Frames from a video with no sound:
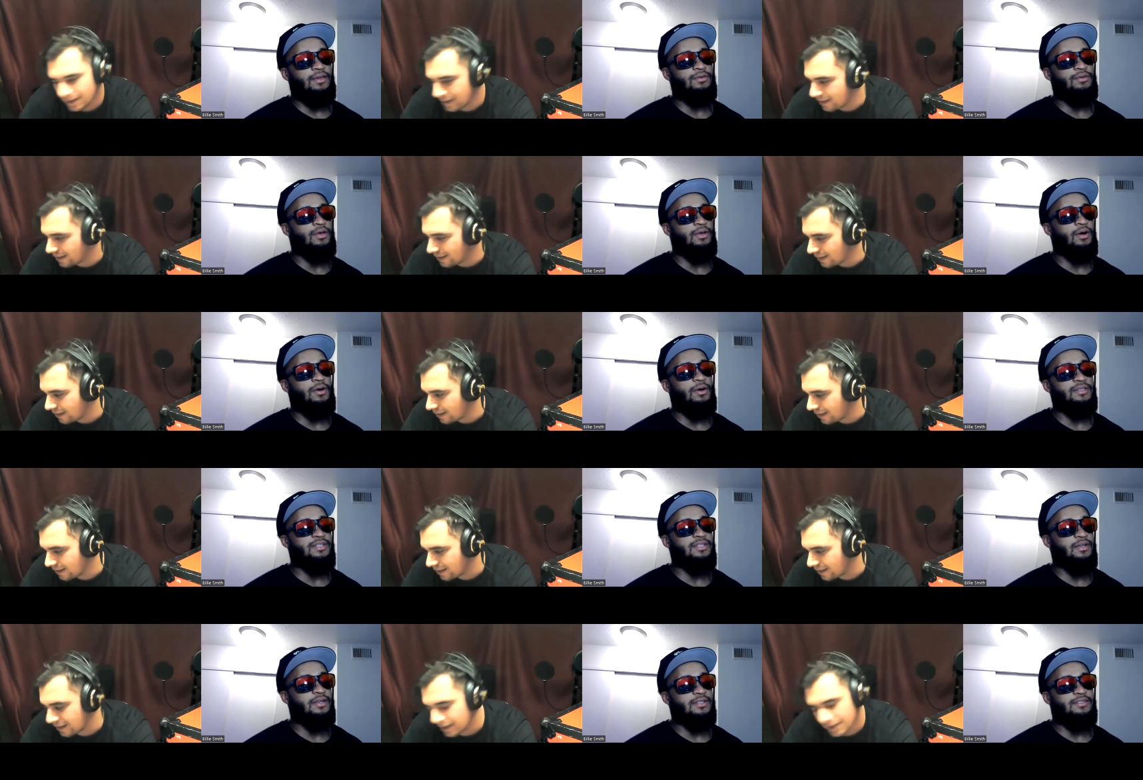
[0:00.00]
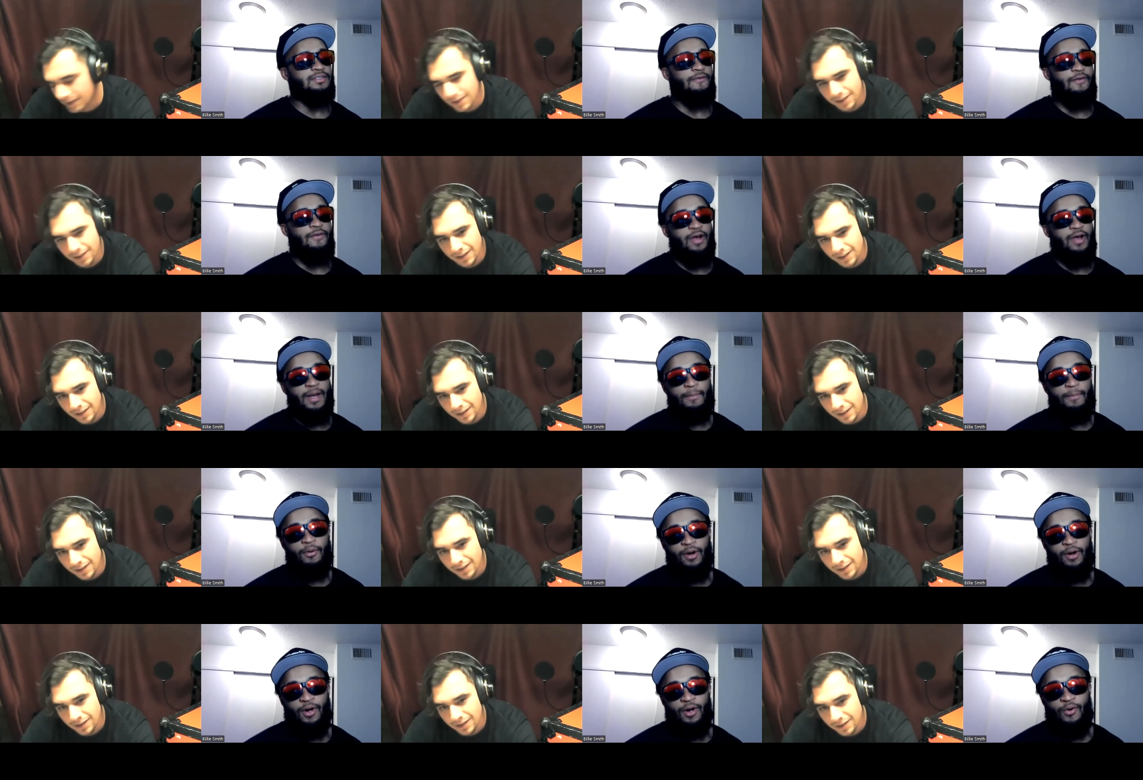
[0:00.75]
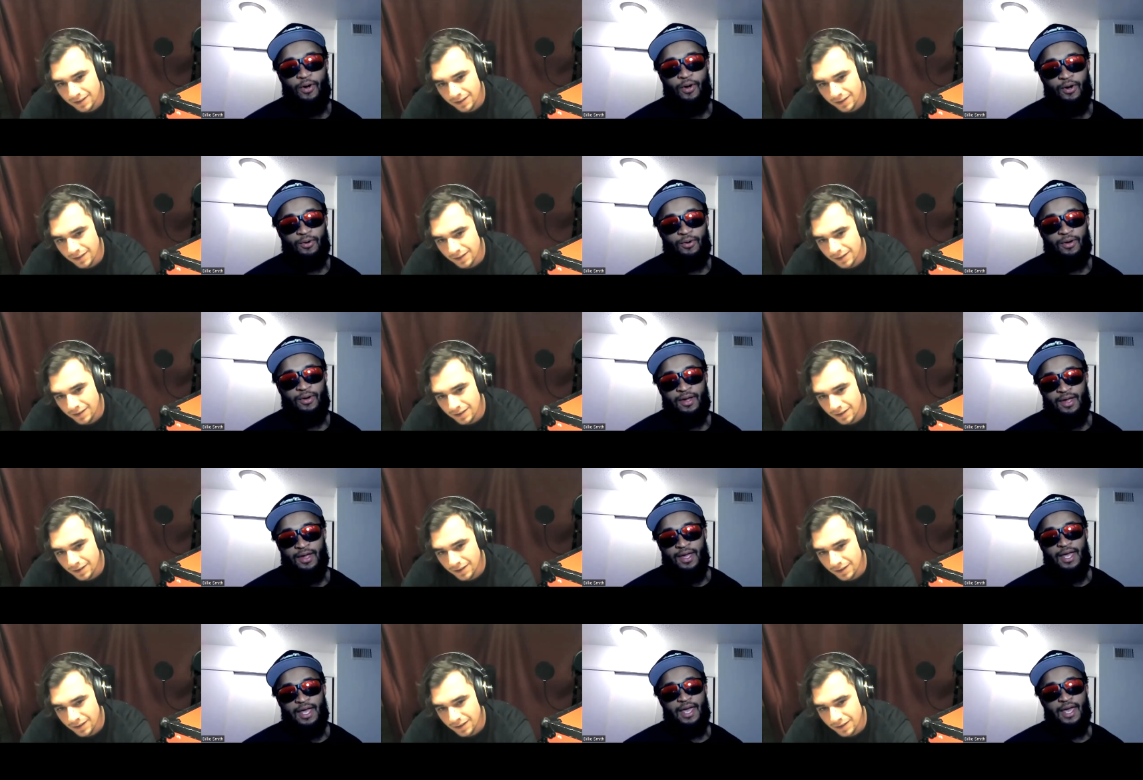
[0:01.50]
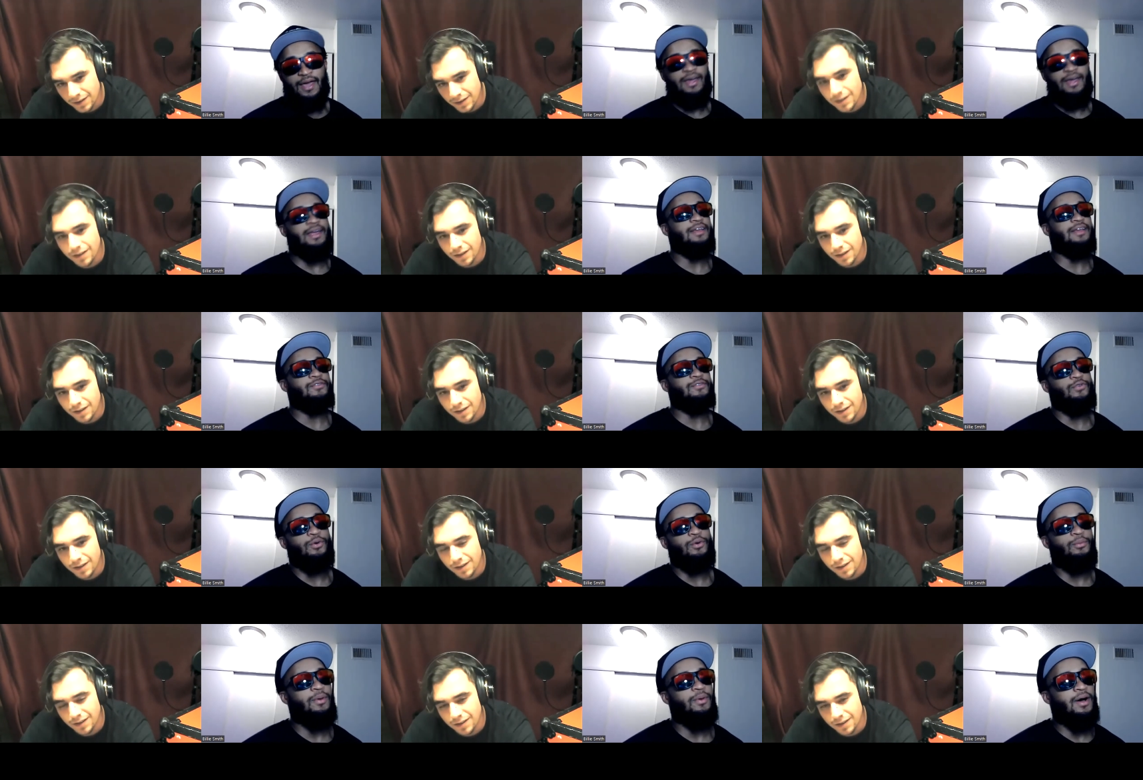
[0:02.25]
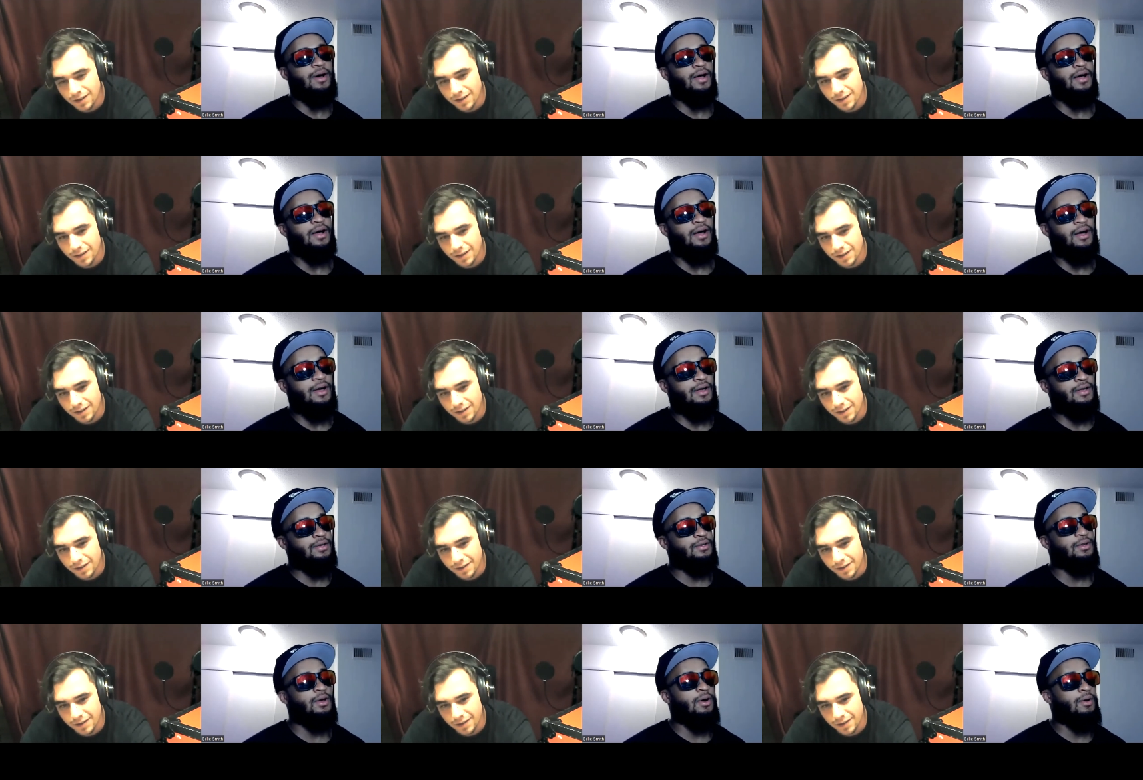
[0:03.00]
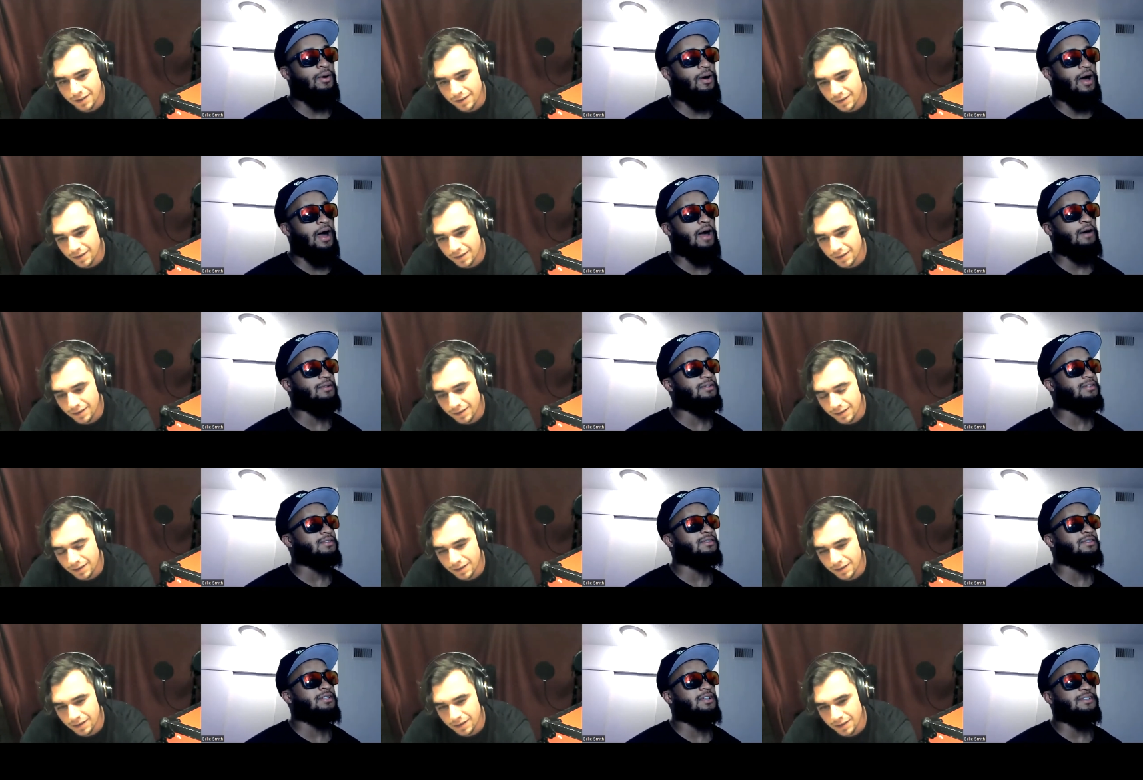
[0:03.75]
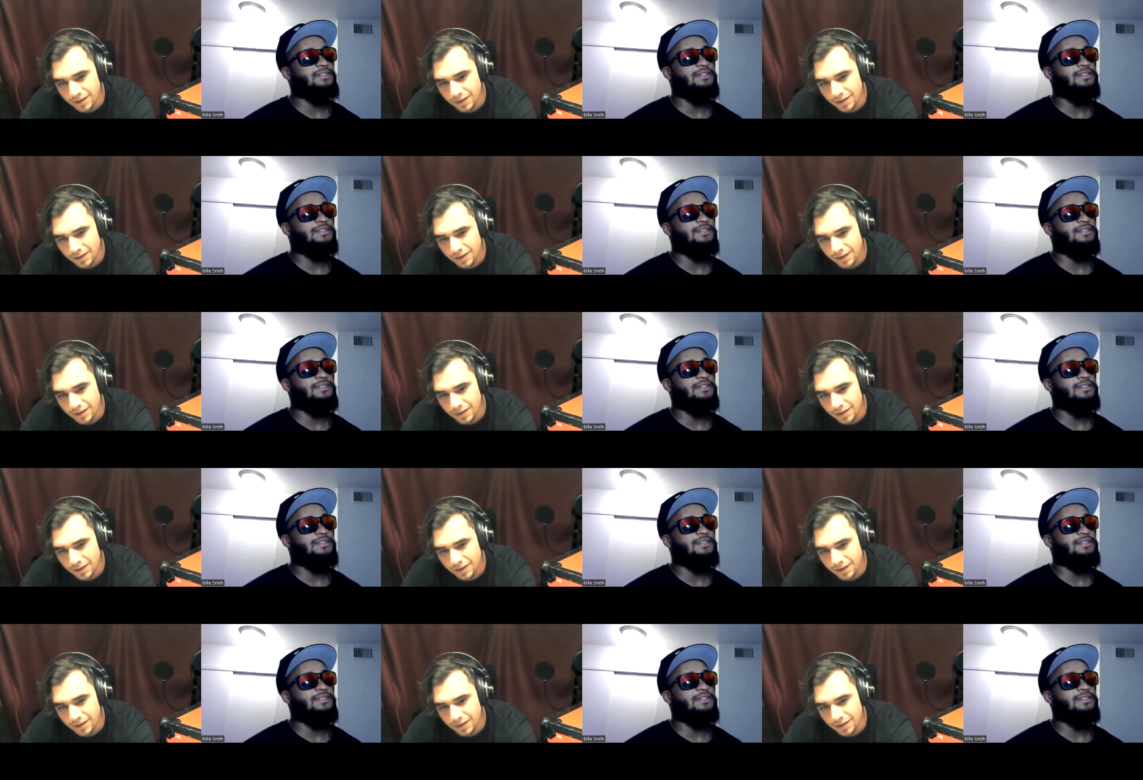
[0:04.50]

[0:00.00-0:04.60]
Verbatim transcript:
Speaker 1: you know, it's a it's a very important quote and it's from uh, you know, I was listening